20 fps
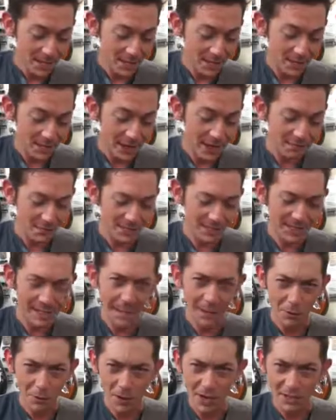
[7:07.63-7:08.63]
So you have to
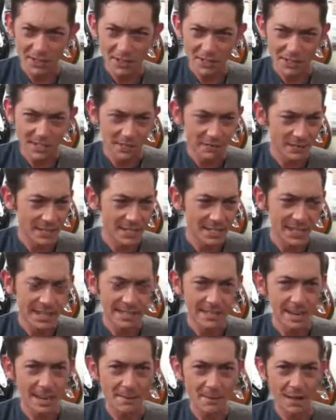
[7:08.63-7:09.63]
kind of watch yourself, because
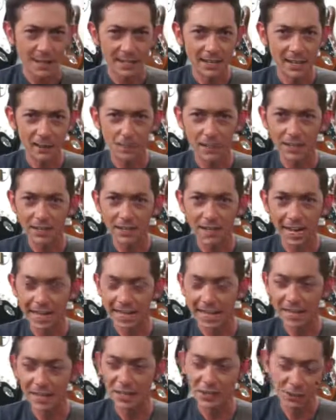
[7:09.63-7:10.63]
anytime I
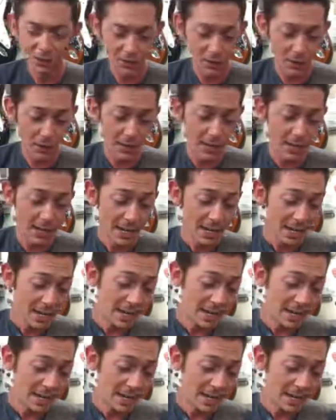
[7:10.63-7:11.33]
get a new toy,